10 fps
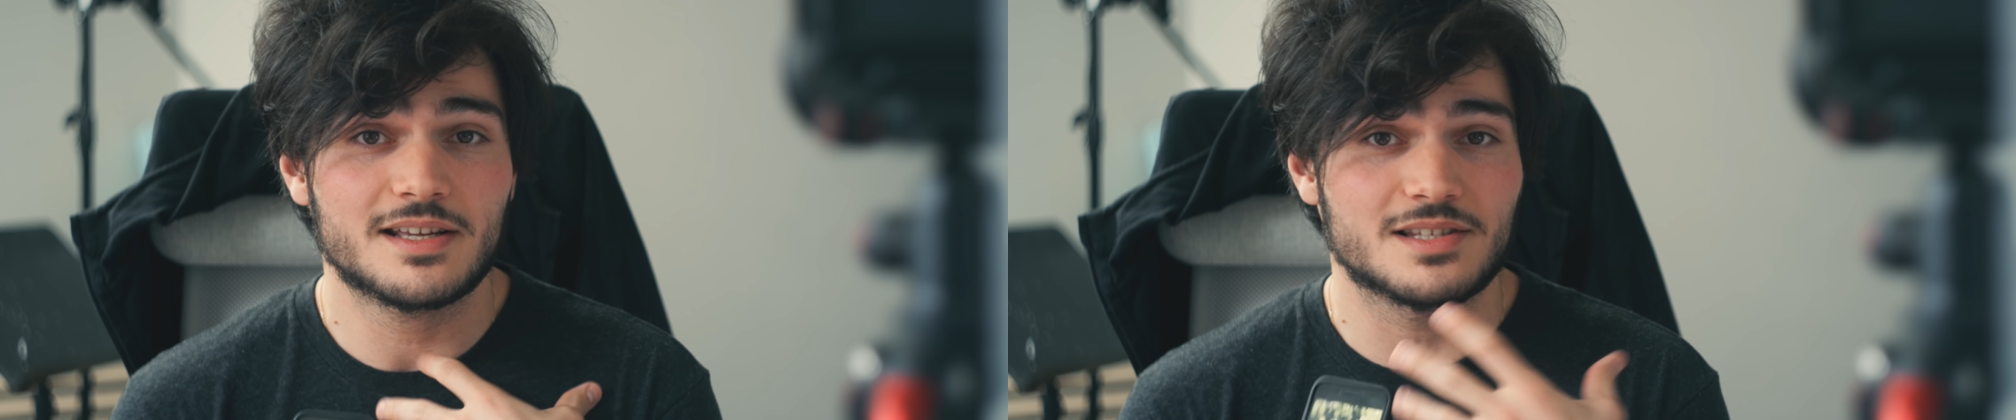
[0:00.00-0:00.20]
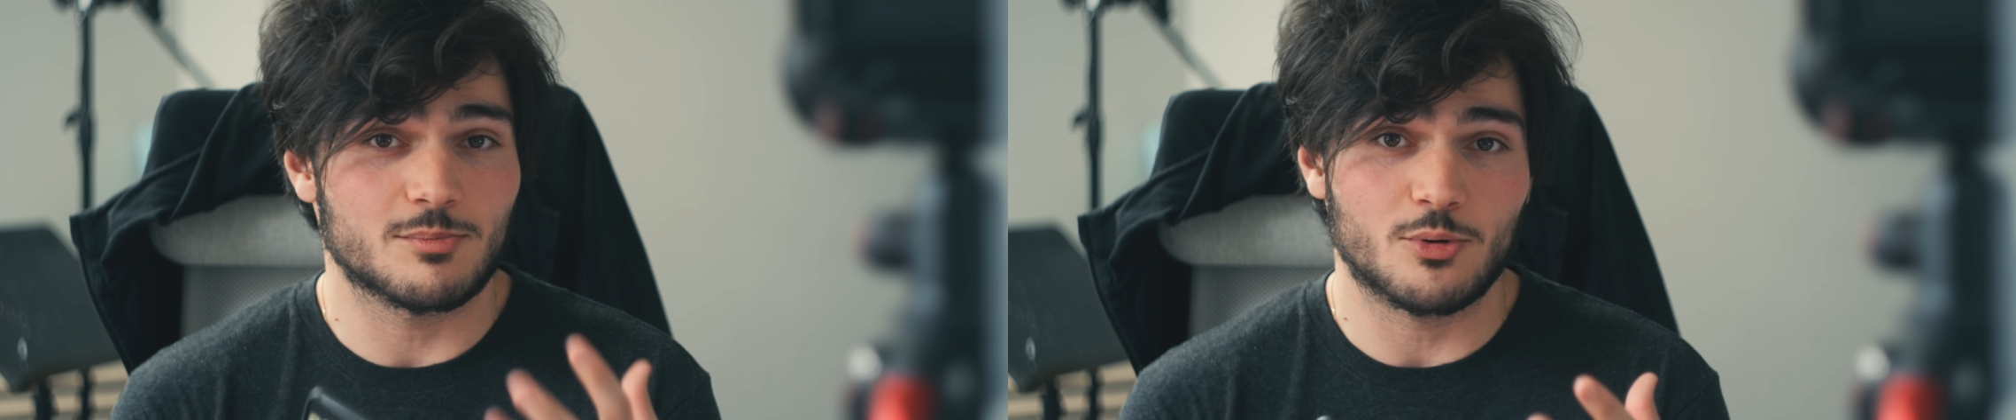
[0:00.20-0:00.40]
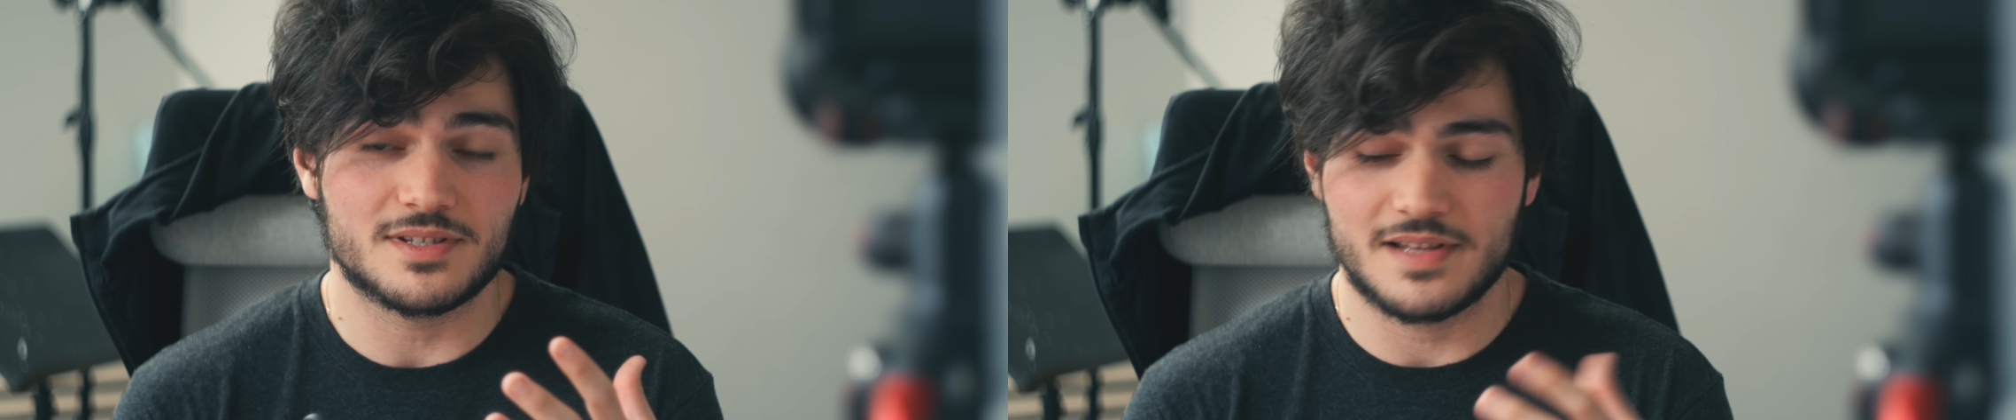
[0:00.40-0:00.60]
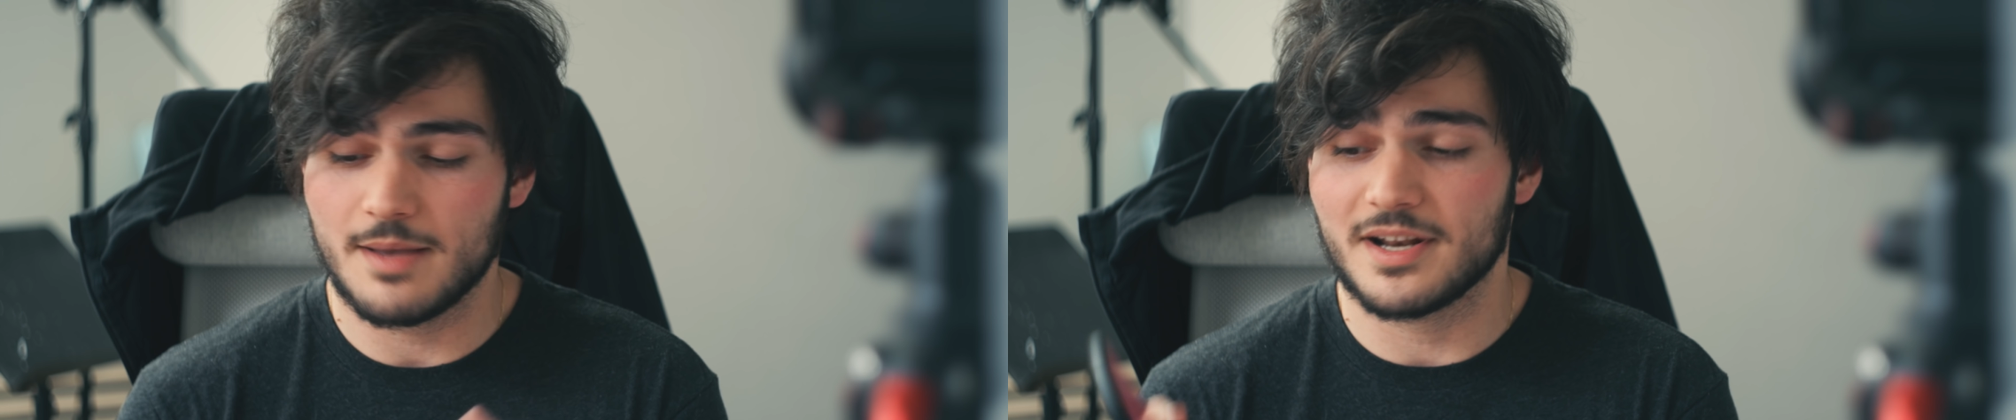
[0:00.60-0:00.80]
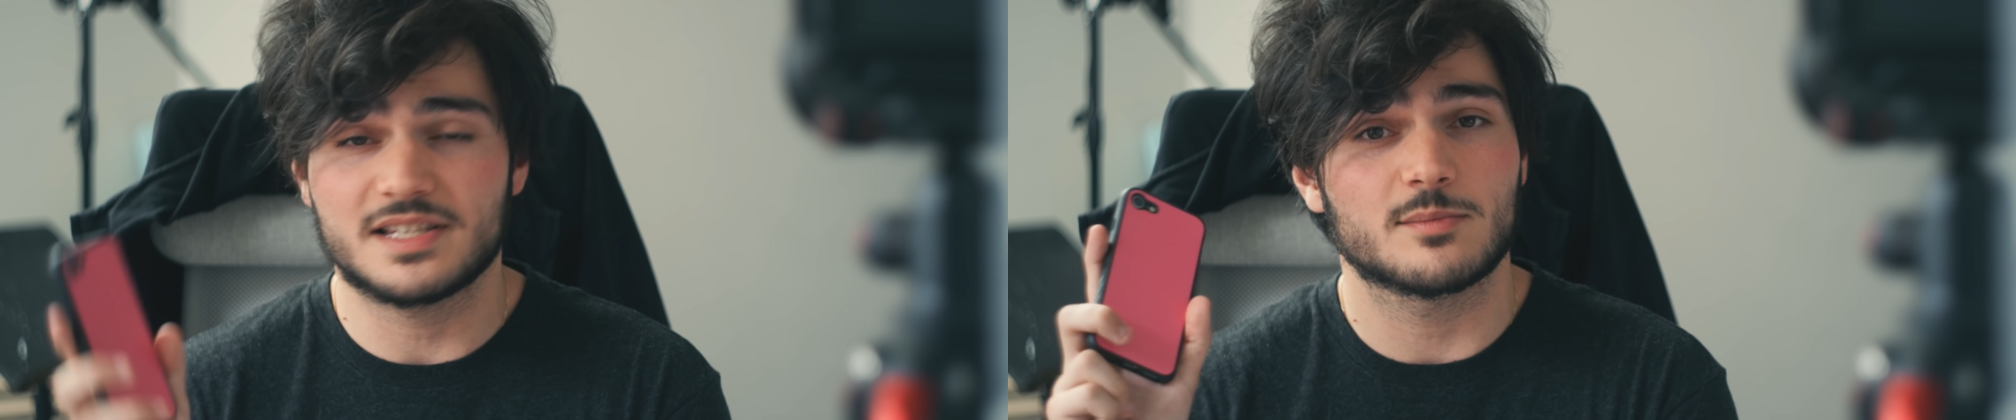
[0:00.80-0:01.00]
it supports them,
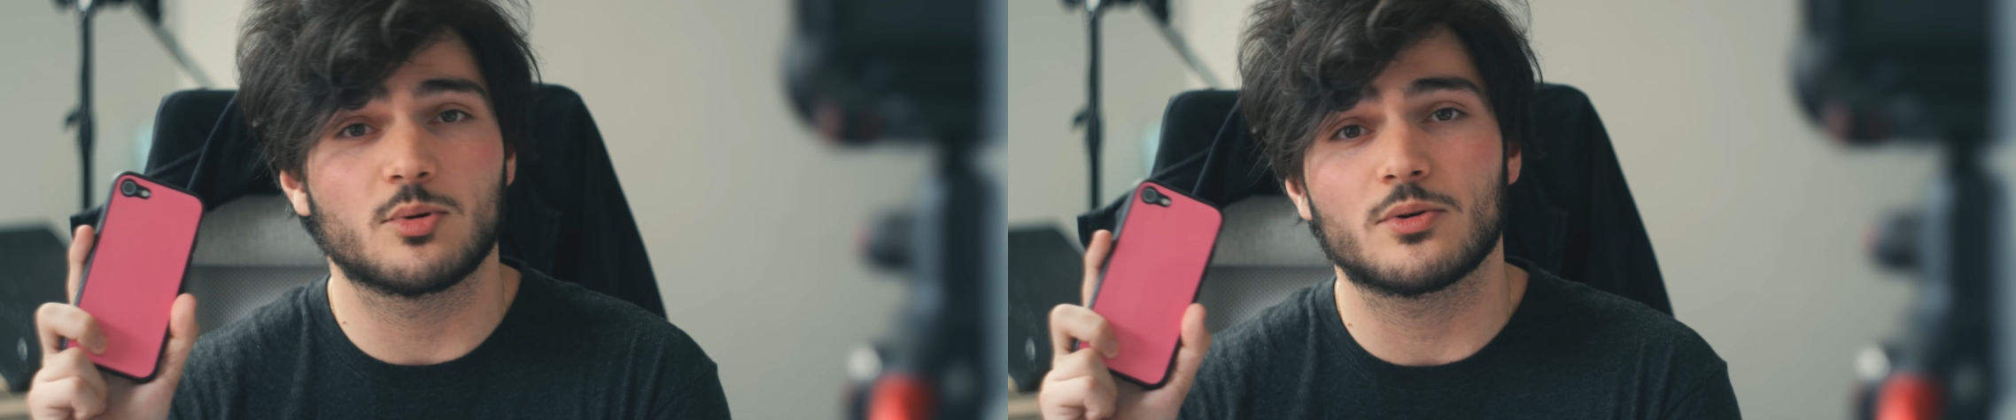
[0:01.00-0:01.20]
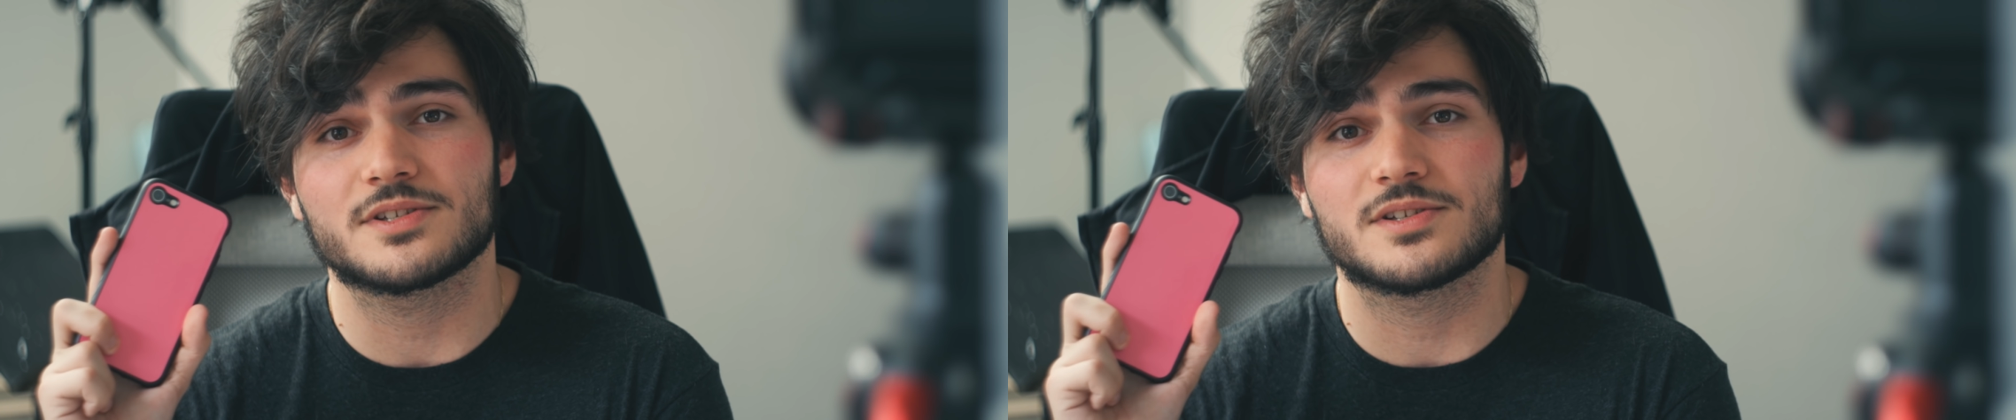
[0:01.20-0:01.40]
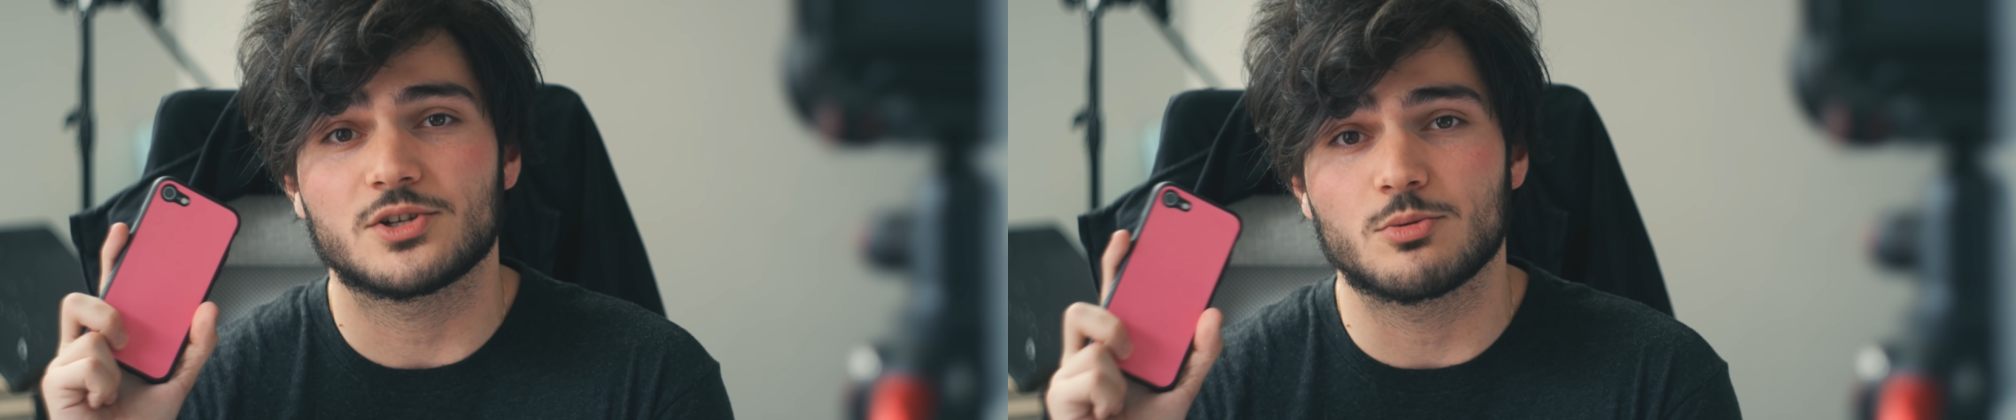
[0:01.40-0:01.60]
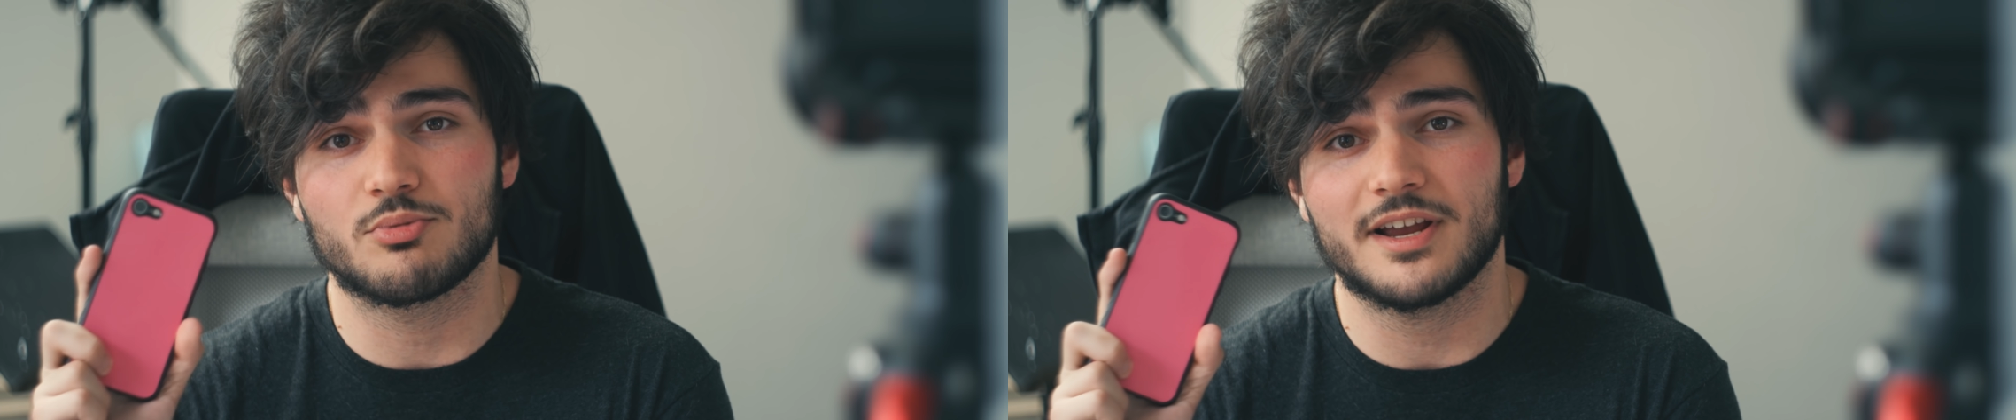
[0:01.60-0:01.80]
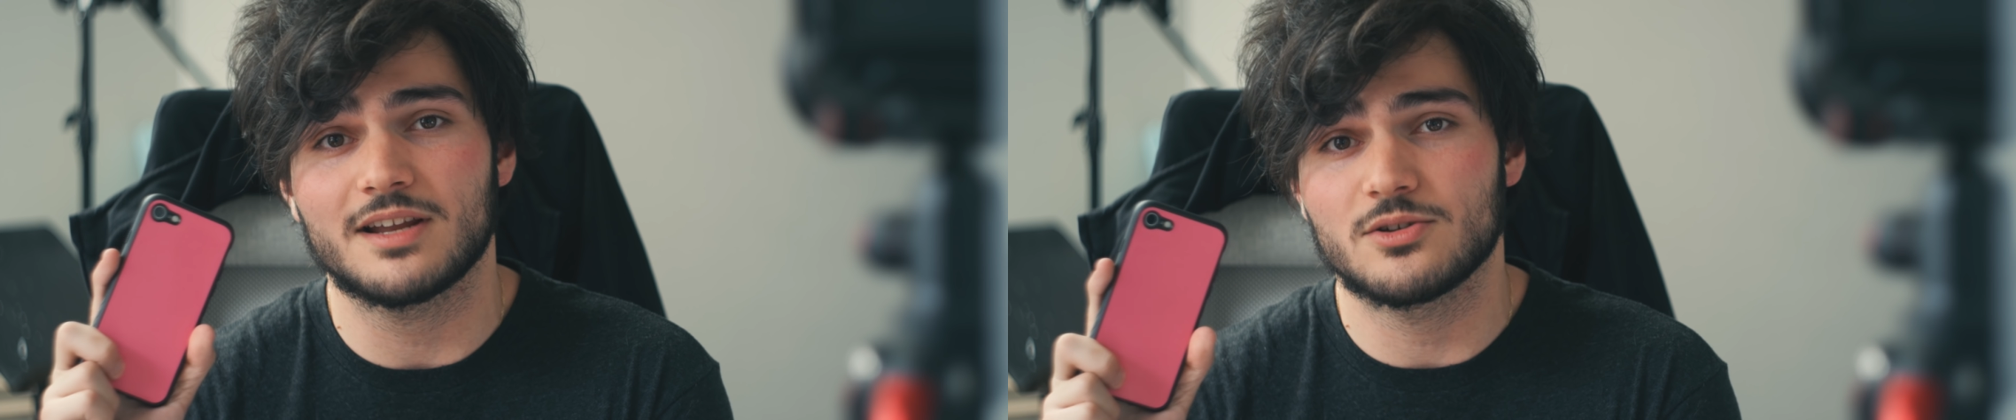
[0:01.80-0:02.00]
and it supports your brand